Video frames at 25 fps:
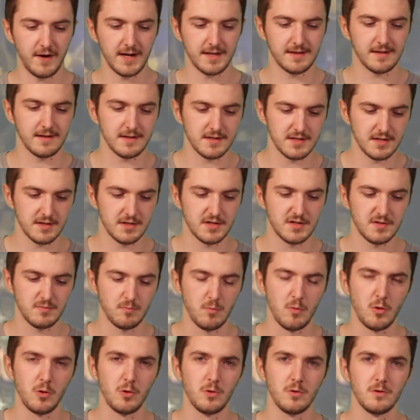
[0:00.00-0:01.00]
fact that it's a
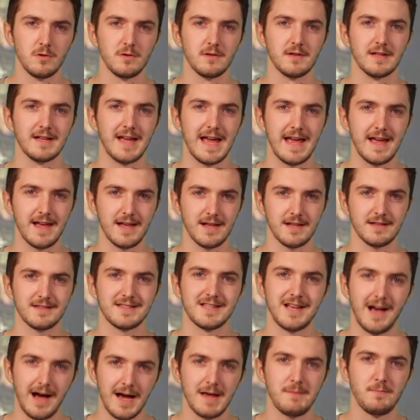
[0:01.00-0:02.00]
small
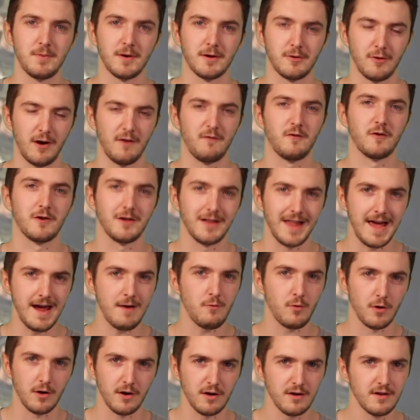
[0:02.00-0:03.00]
typographical
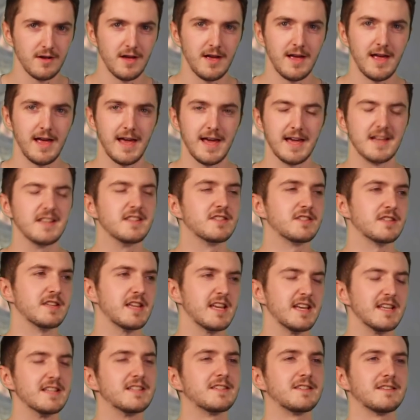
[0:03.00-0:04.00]
error is
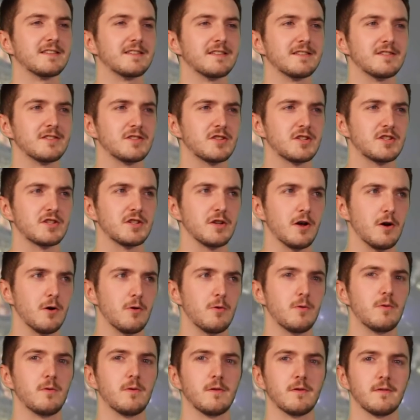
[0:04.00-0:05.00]
is
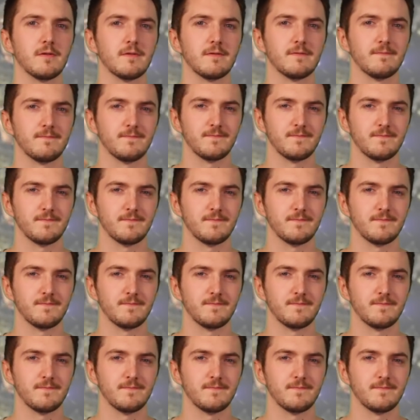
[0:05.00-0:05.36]
so,